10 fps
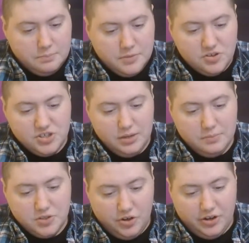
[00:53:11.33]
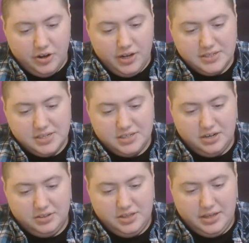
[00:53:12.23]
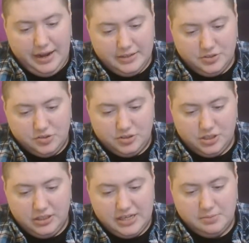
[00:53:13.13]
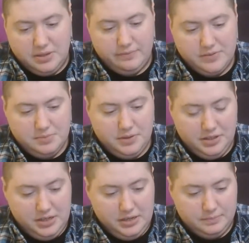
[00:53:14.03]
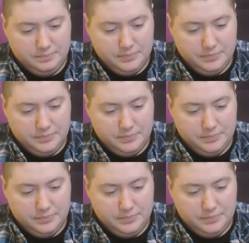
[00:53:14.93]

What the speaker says: Museums are not necessarily the answer to lesbian invisibility.